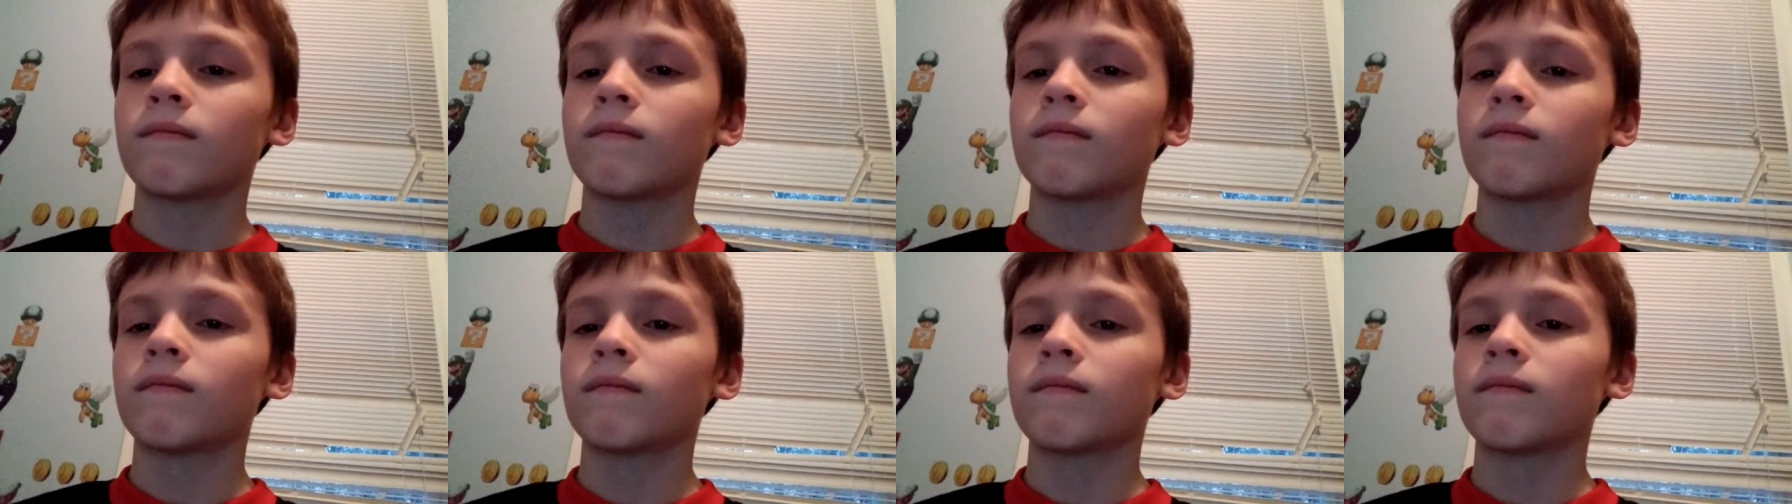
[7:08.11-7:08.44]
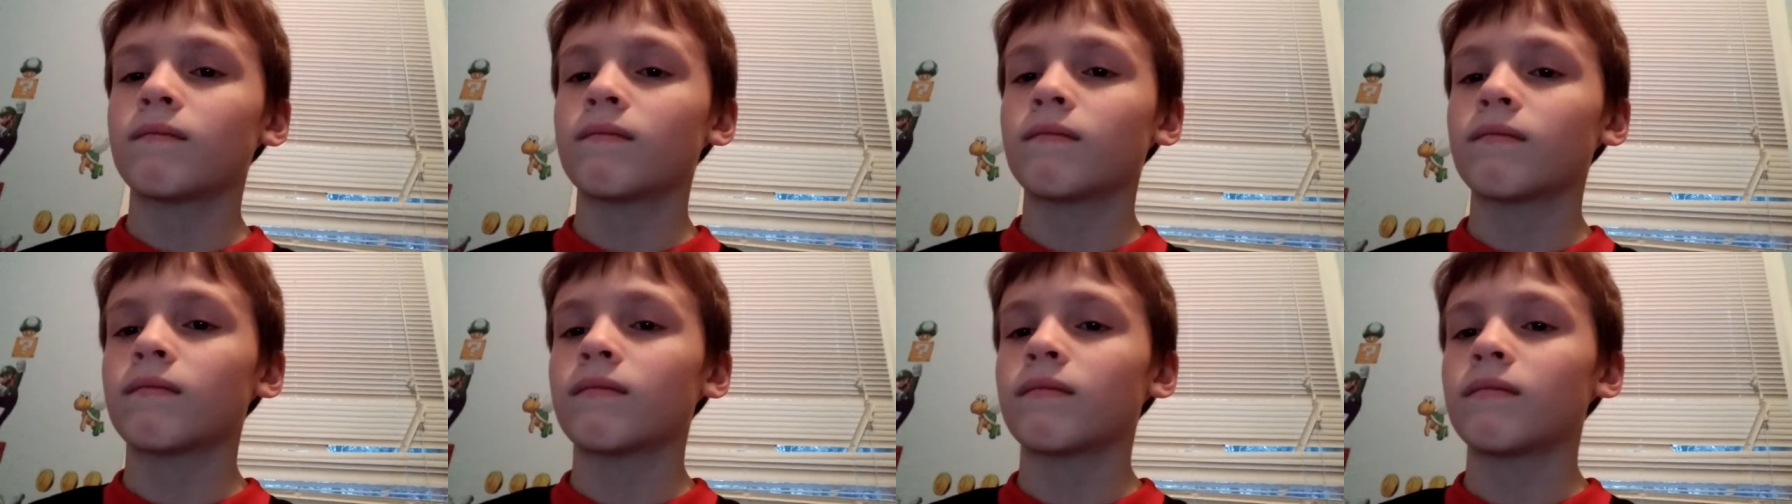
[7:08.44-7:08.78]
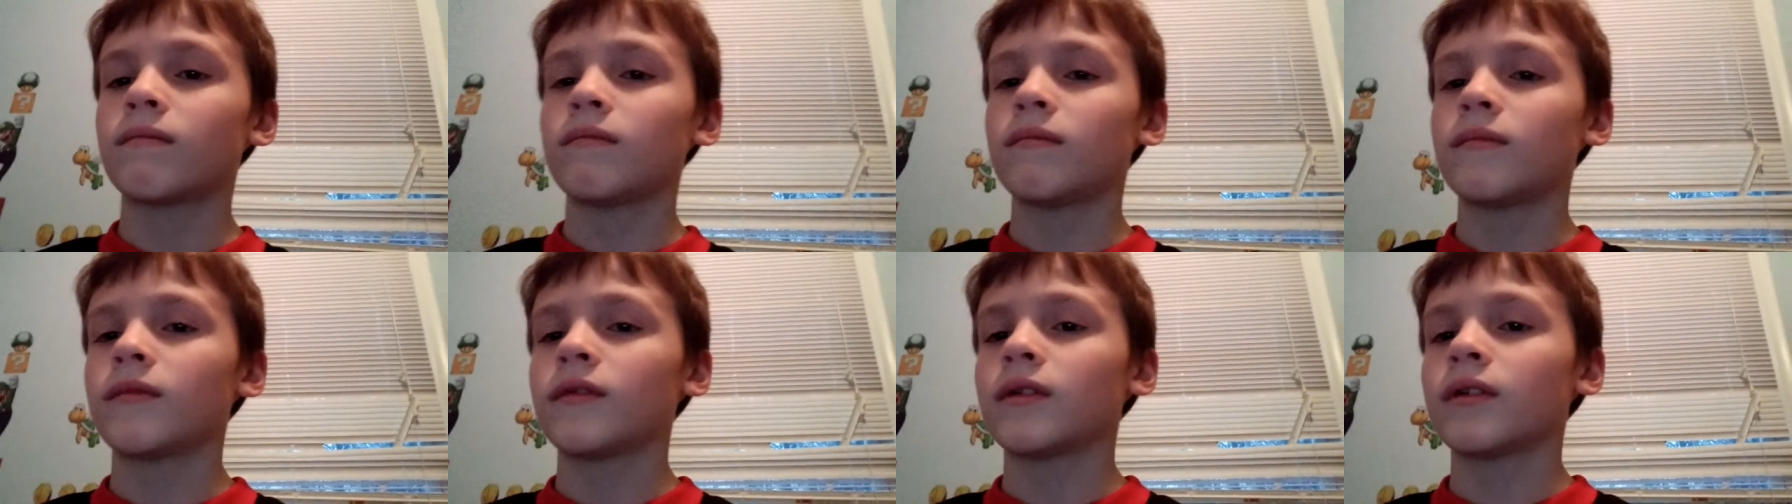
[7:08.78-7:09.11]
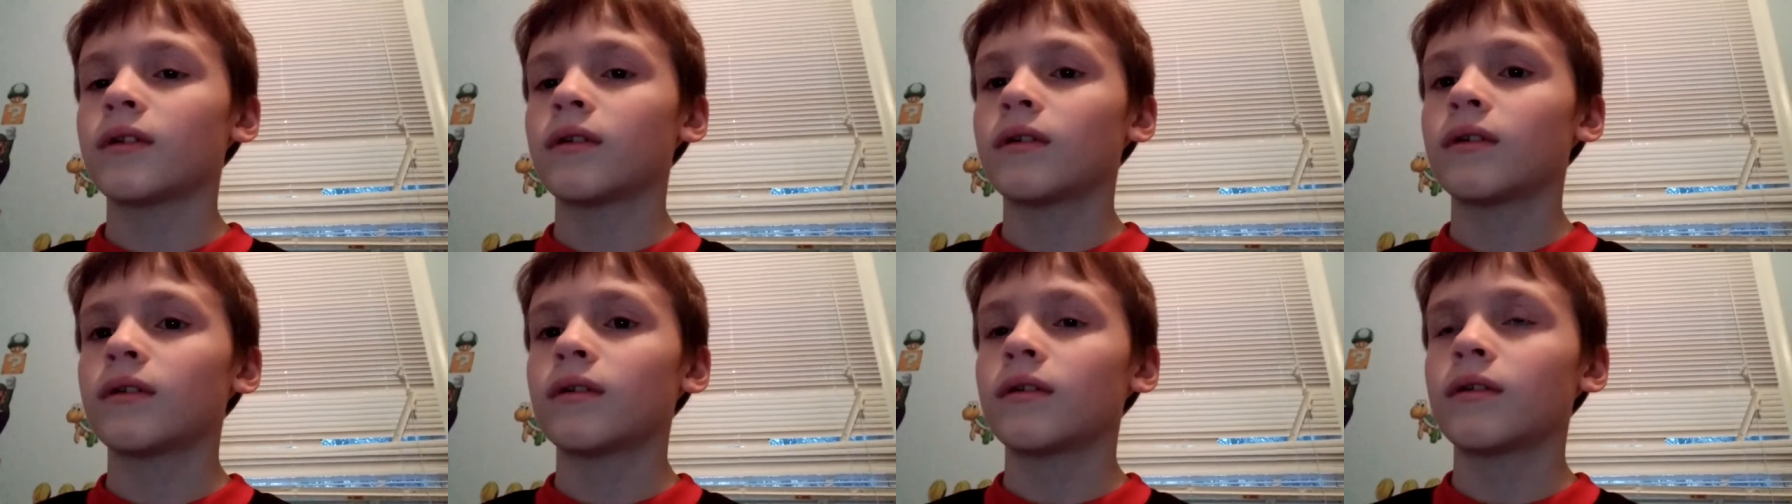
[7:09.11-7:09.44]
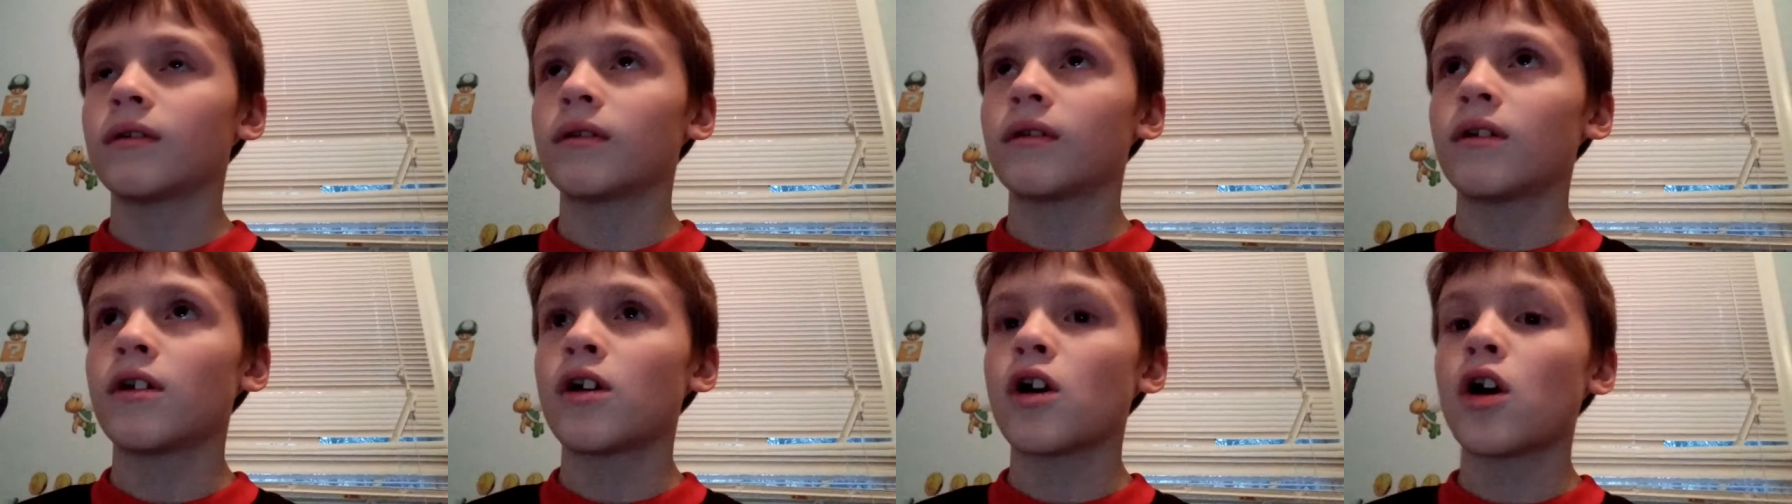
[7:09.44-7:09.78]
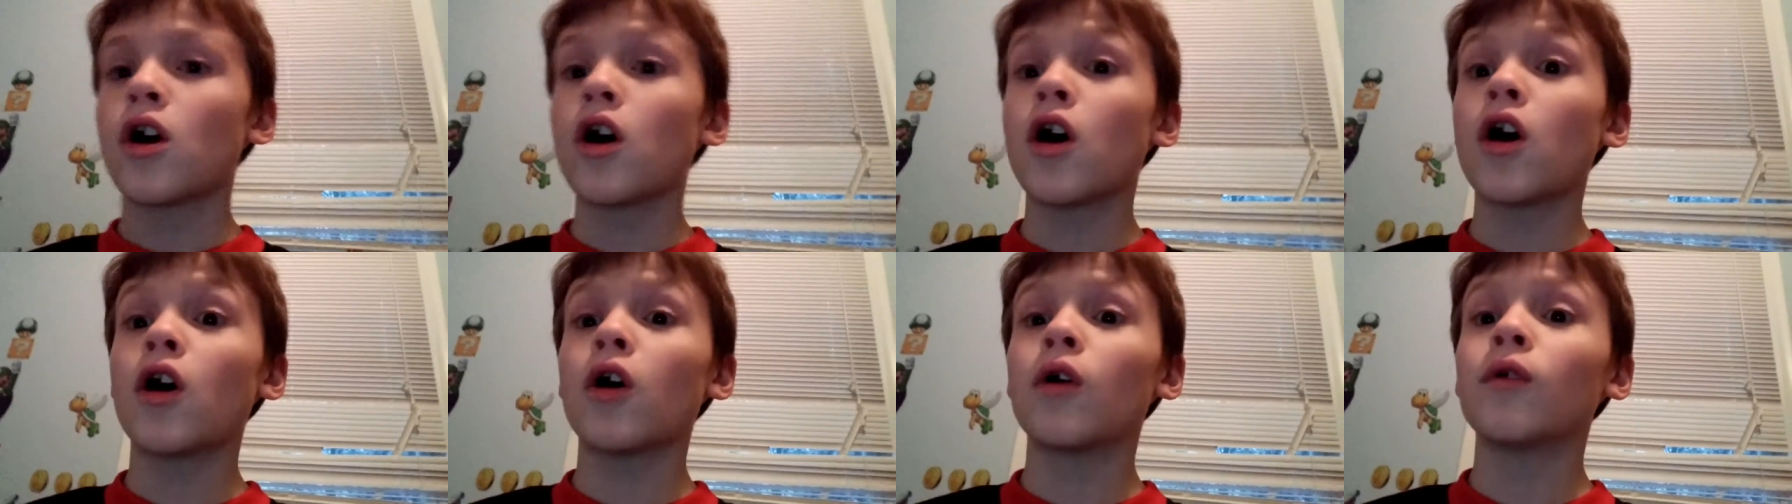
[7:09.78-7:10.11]
you a tour of our fridge.
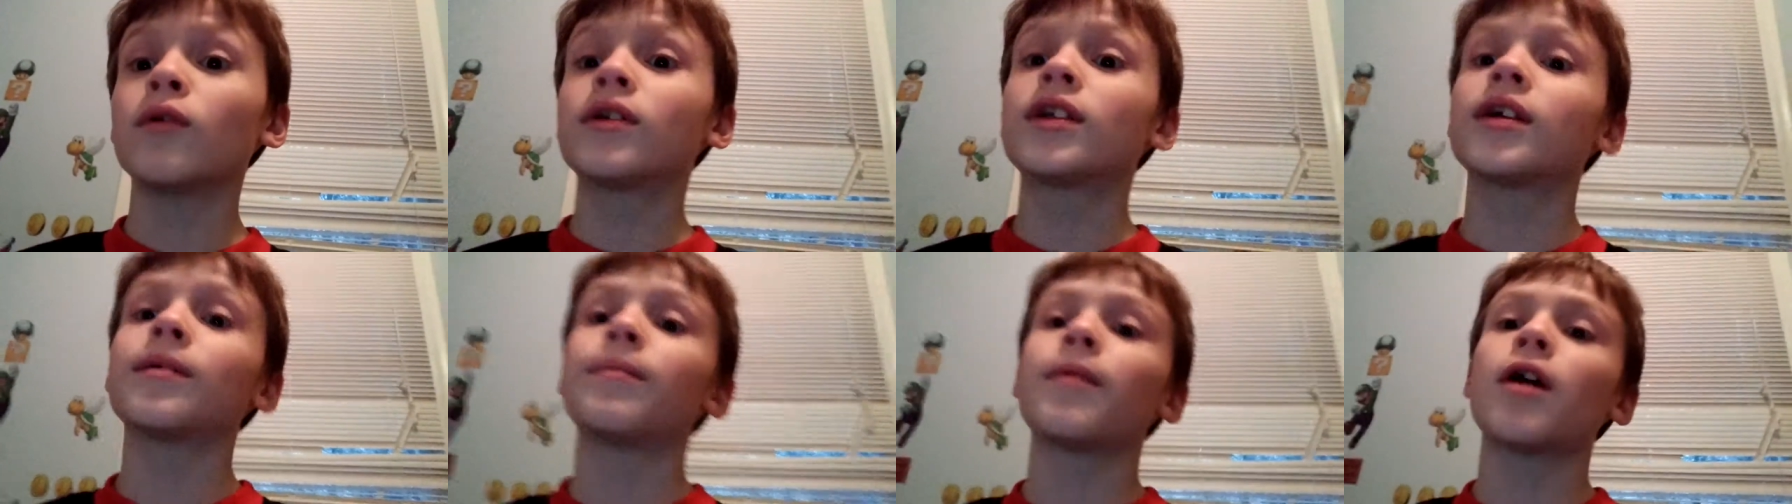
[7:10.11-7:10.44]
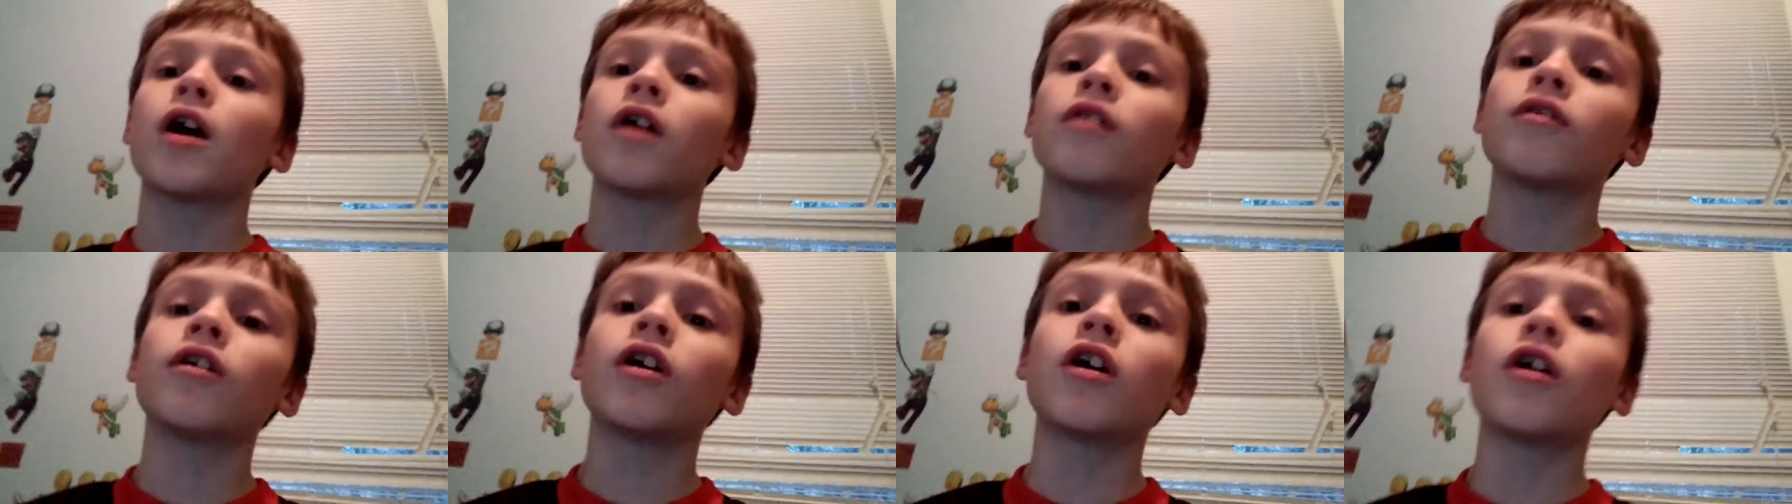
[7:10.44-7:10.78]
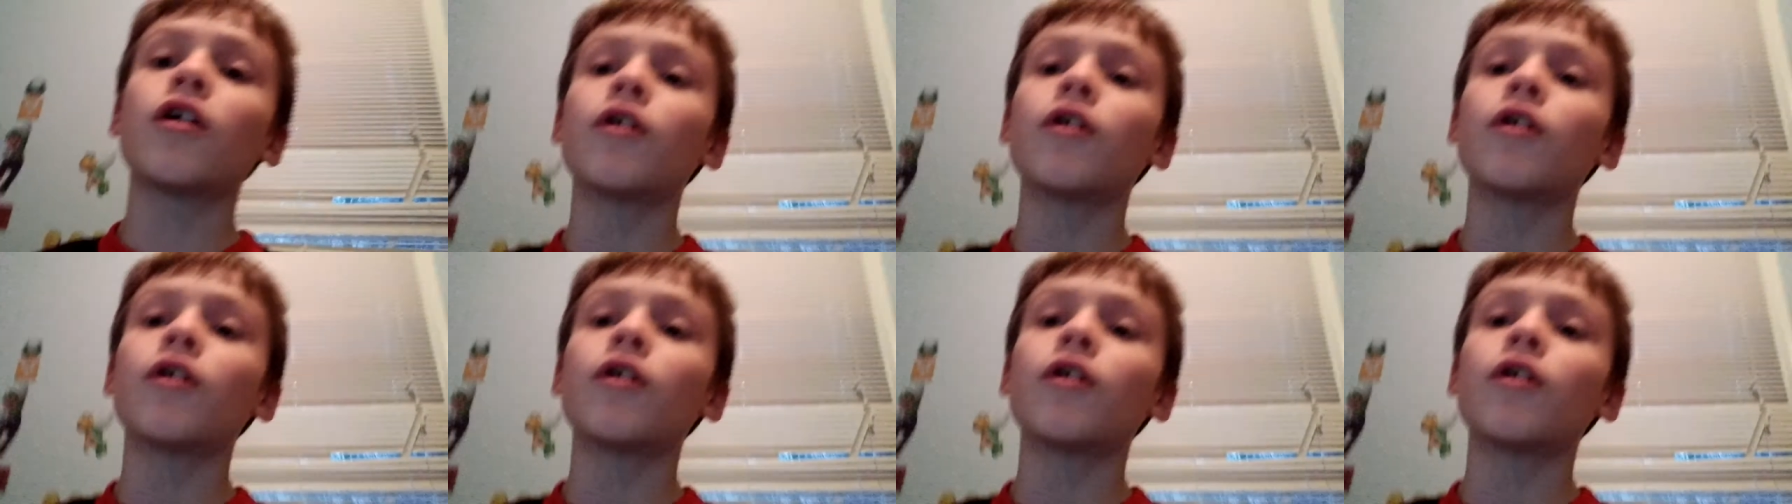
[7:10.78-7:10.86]
Oh, tomorrow.